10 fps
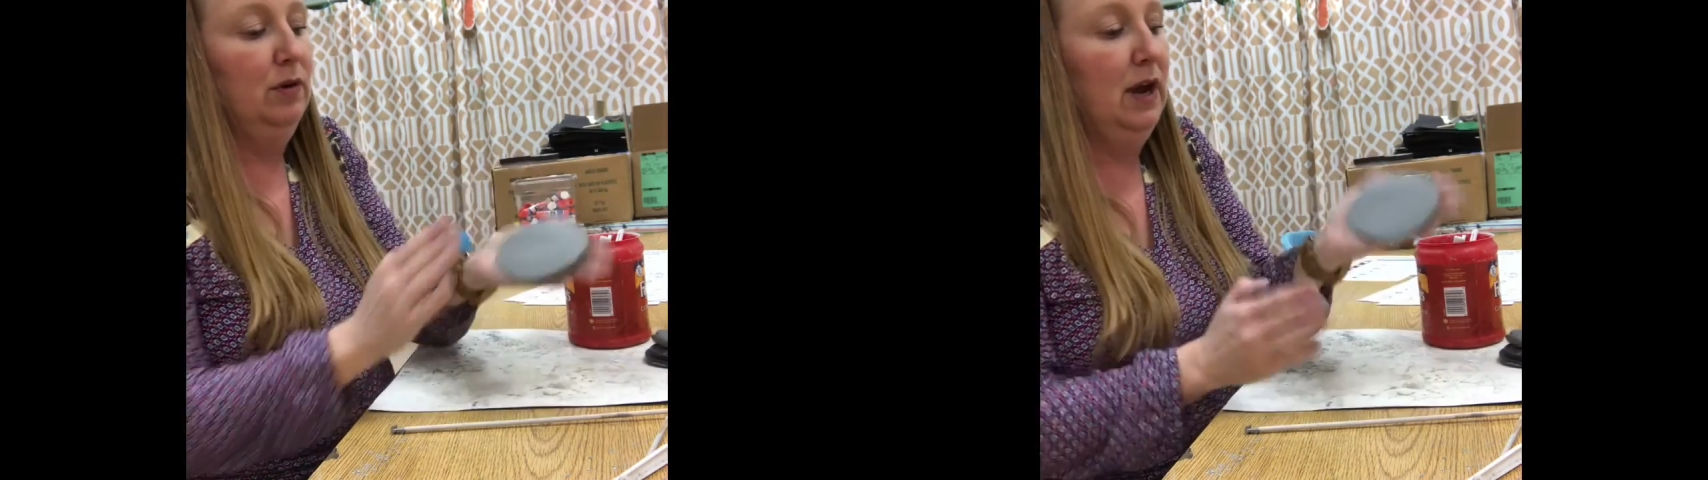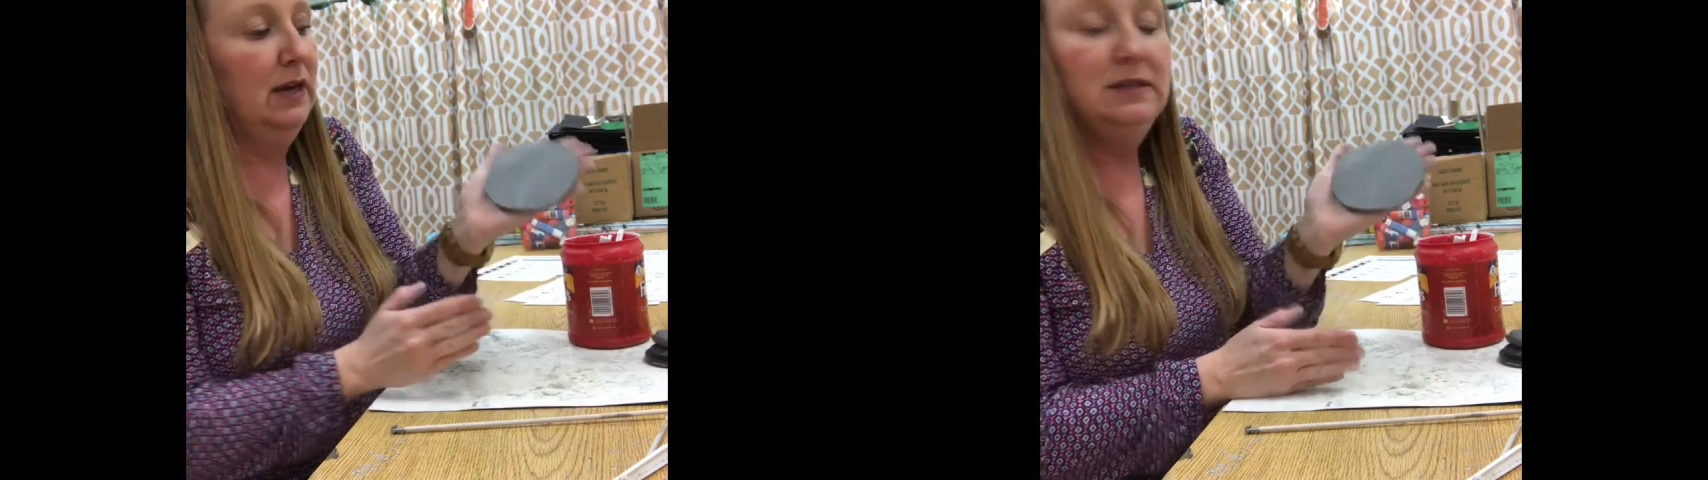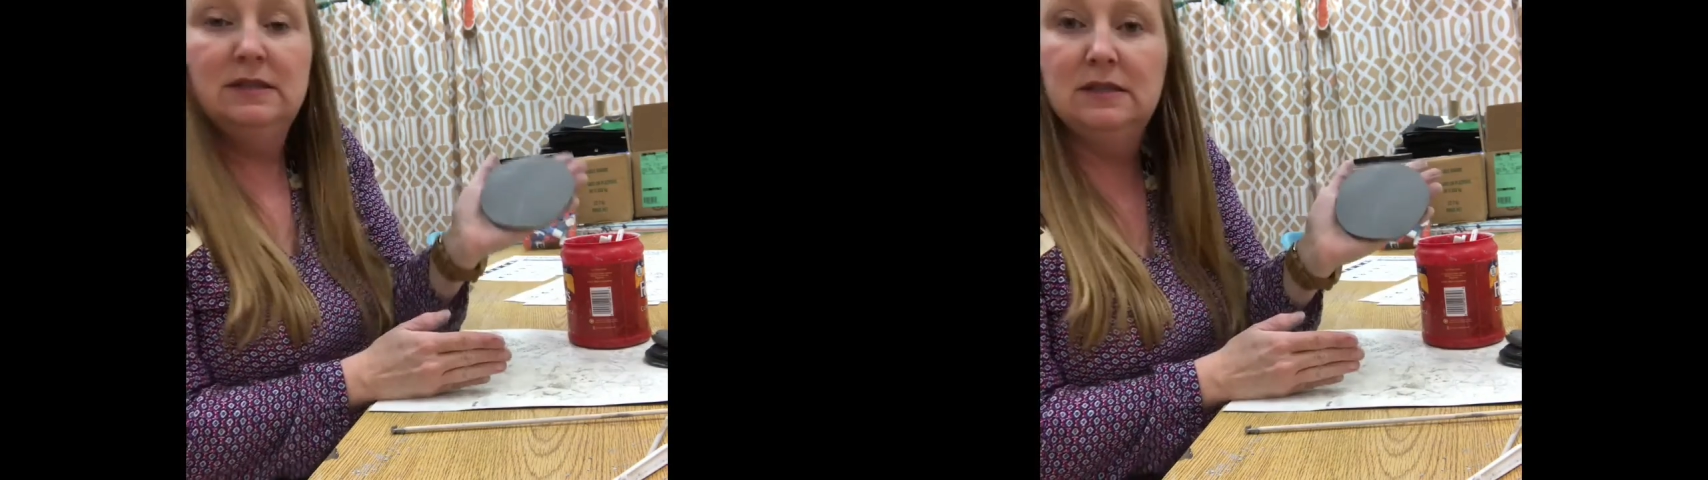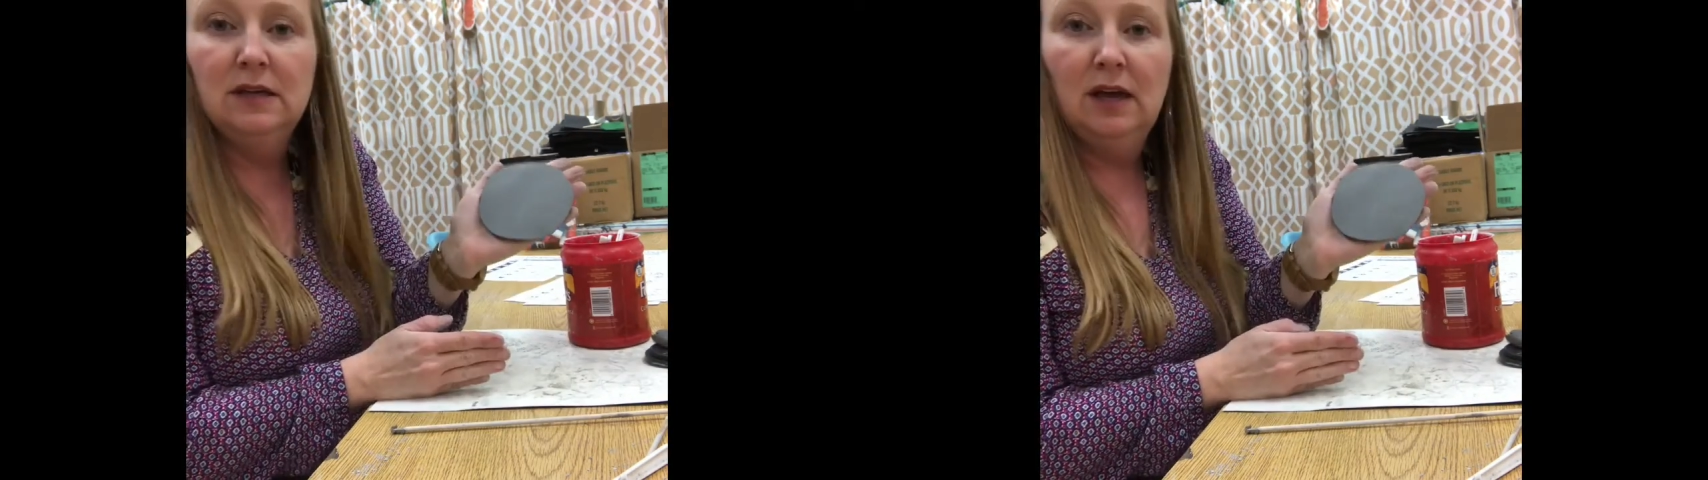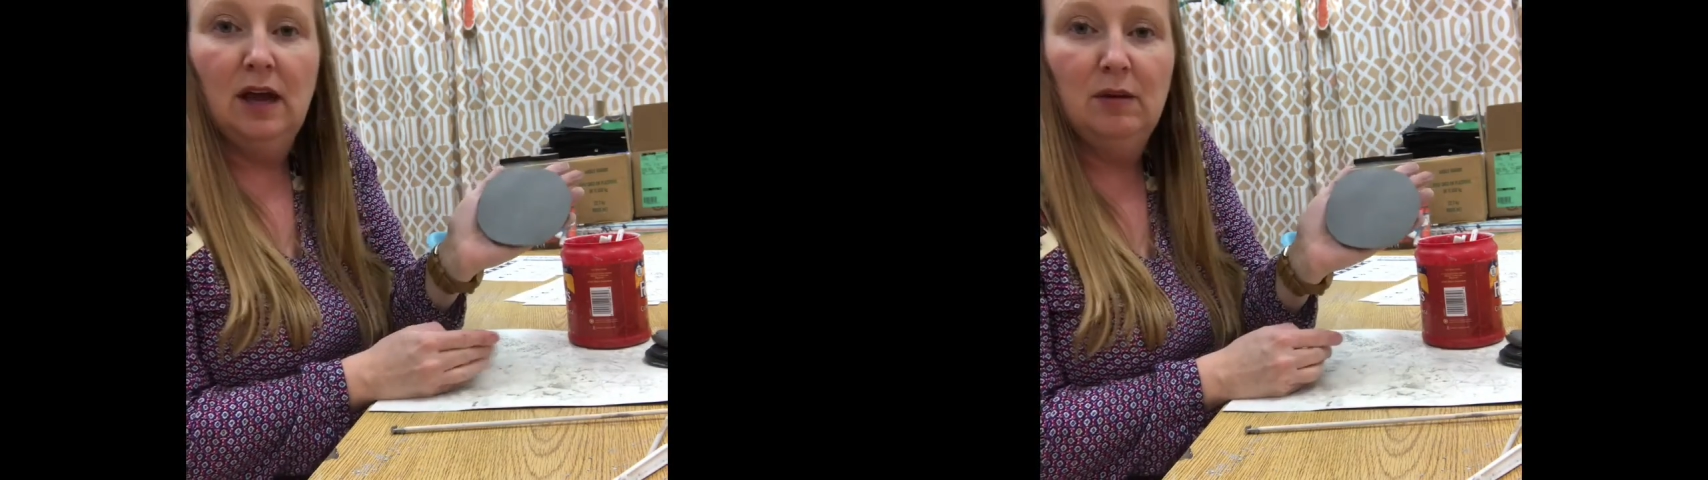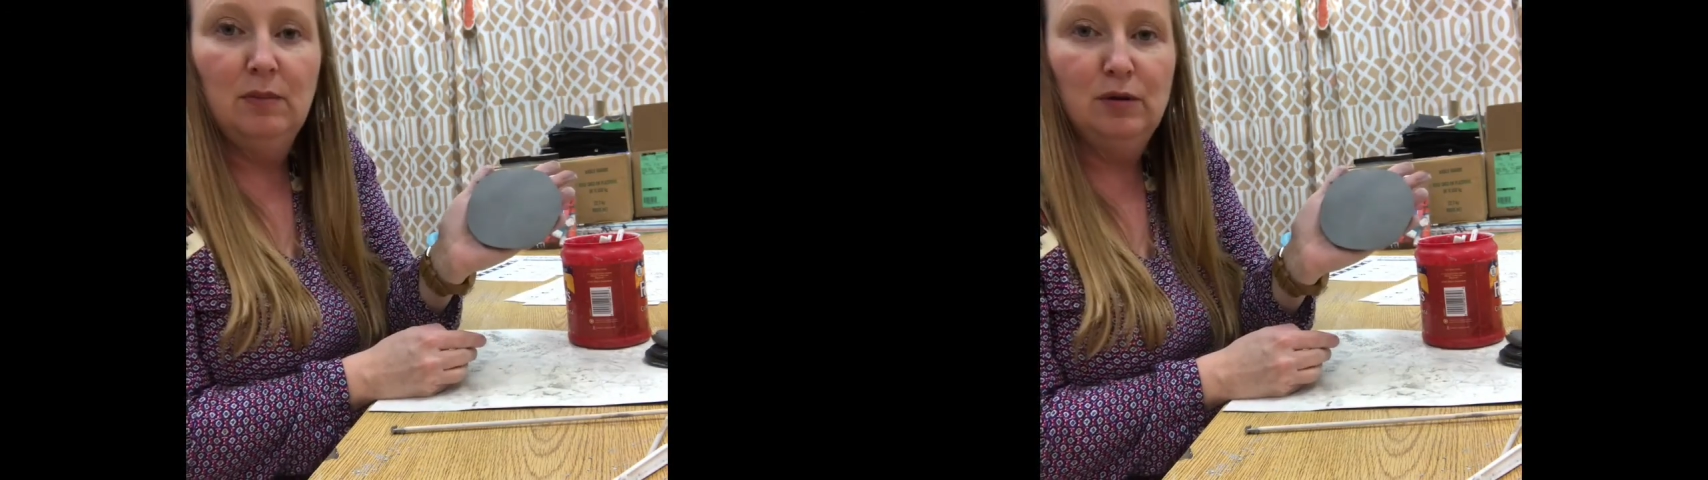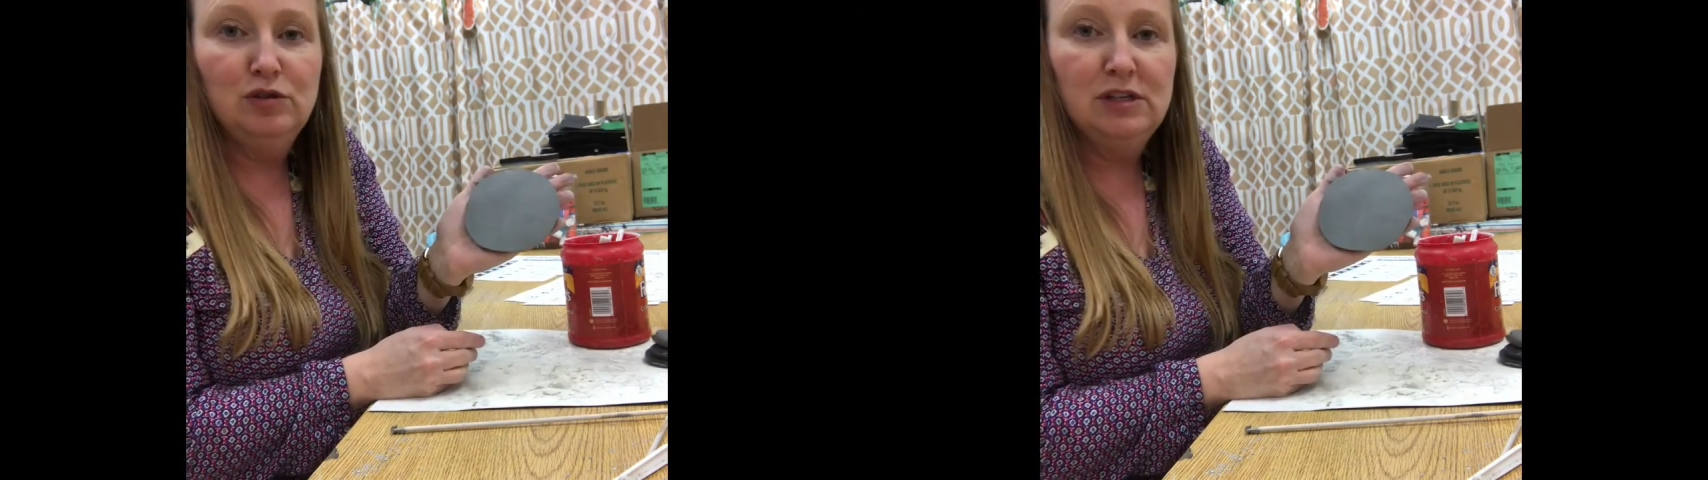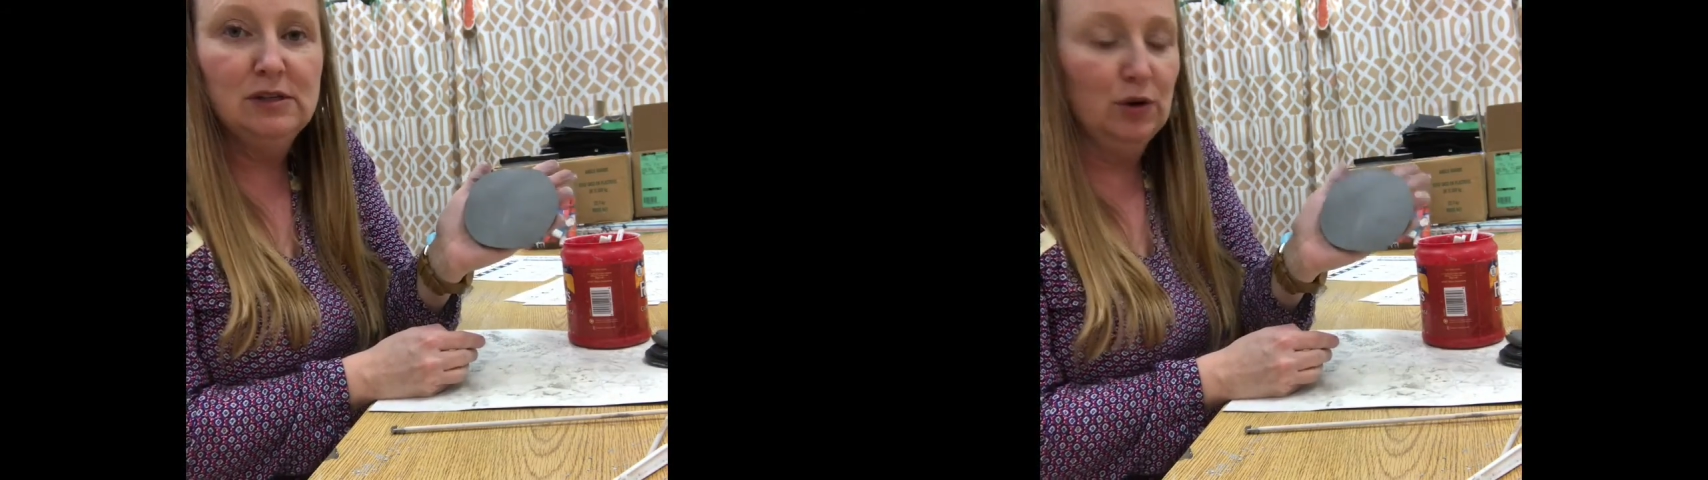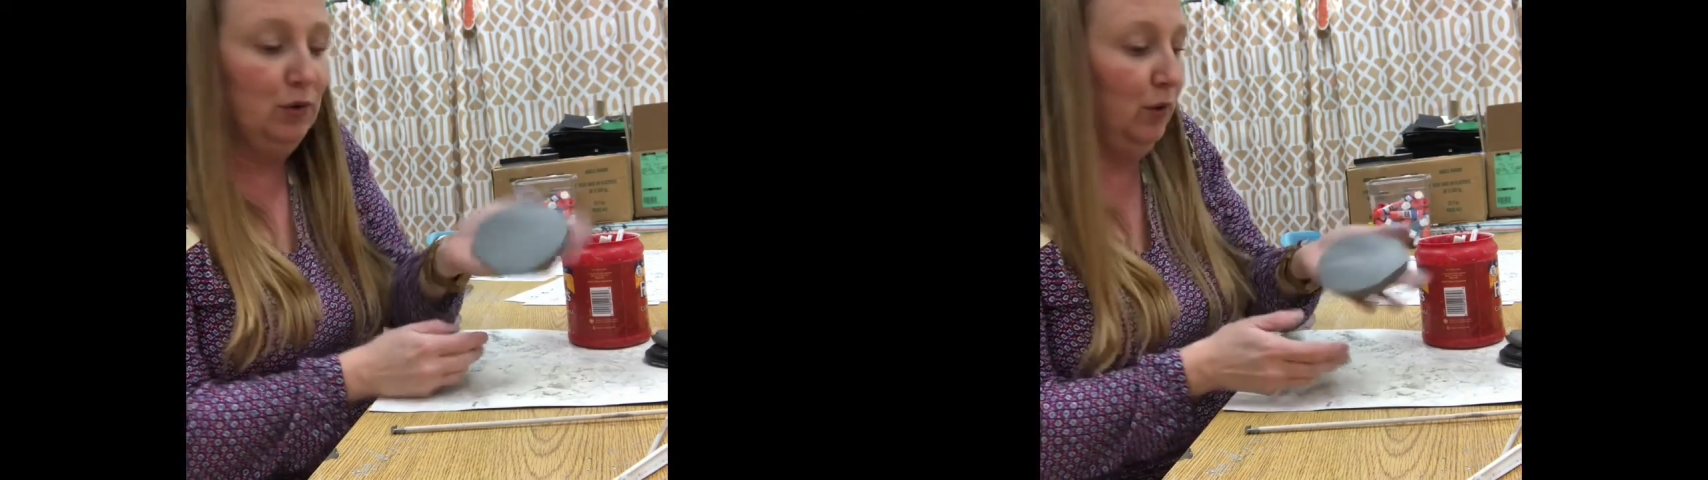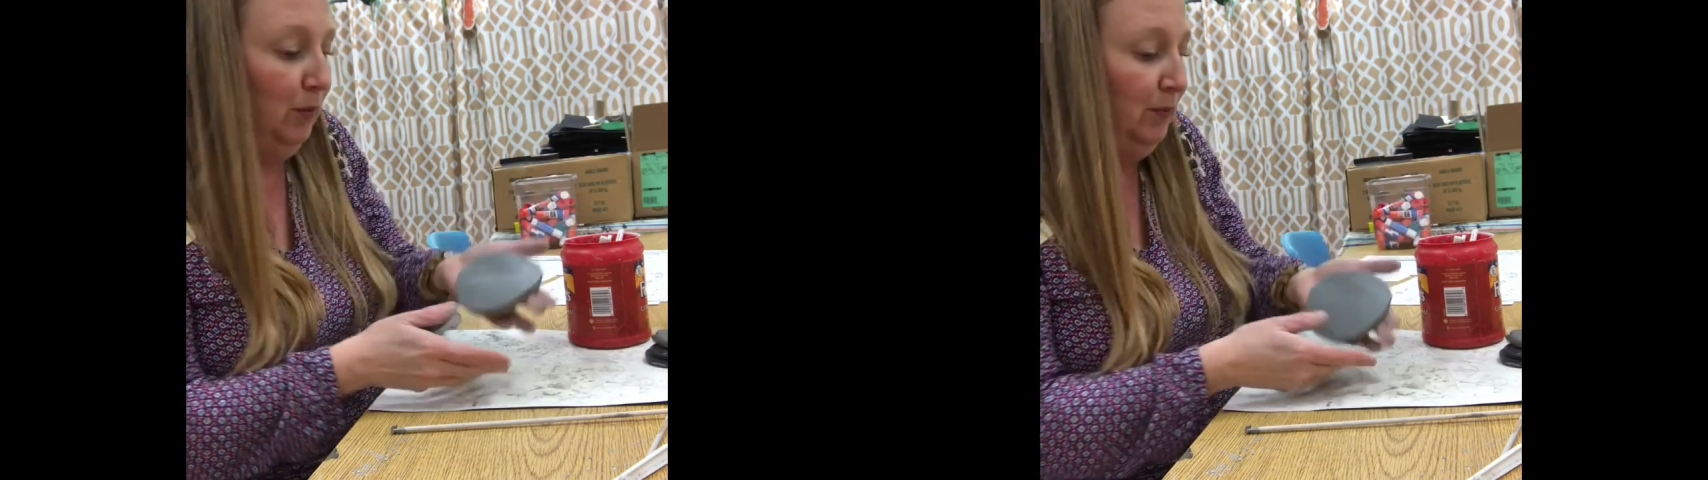nice emoji
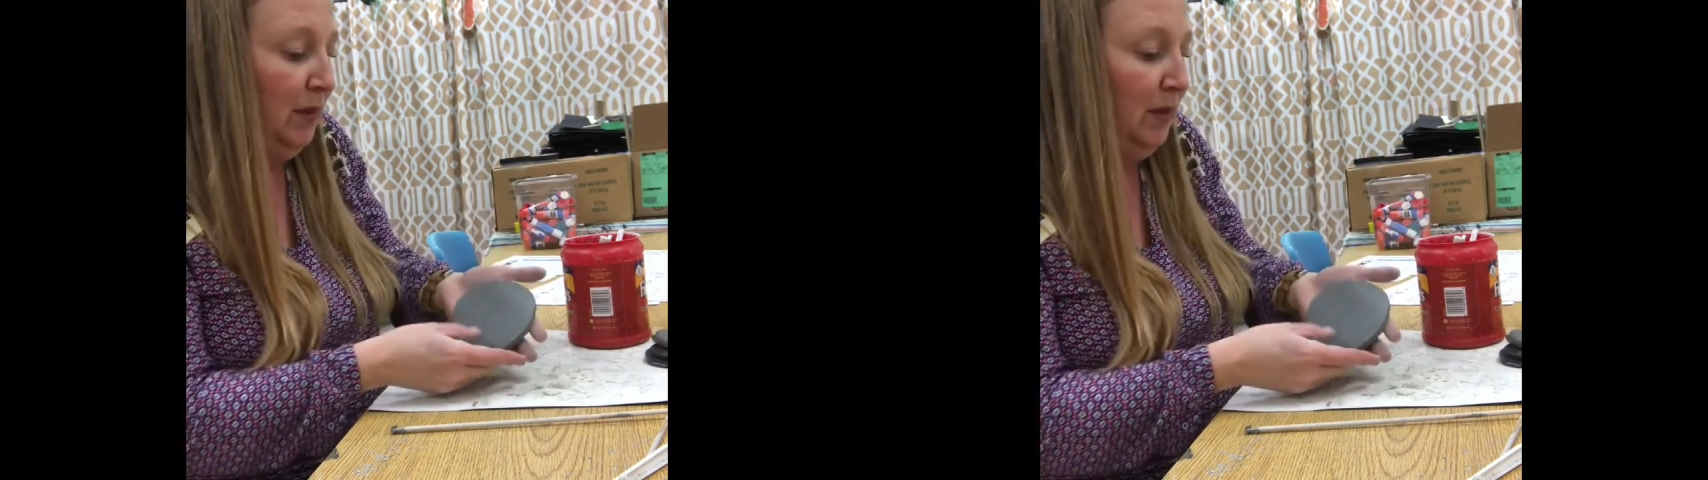circle.